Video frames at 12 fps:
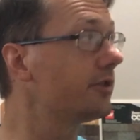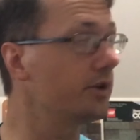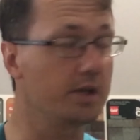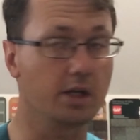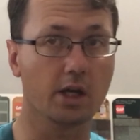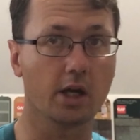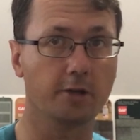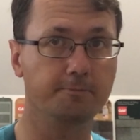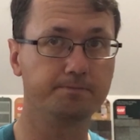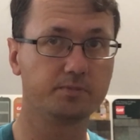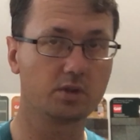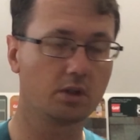for
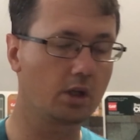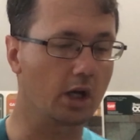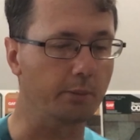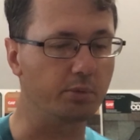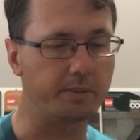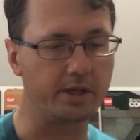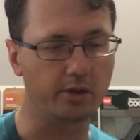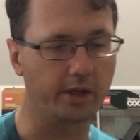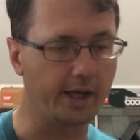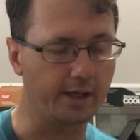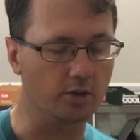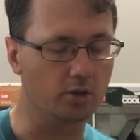the
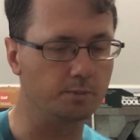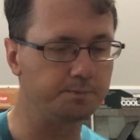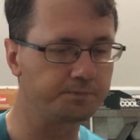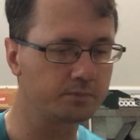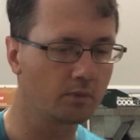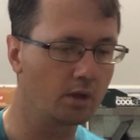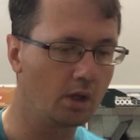complementary angle.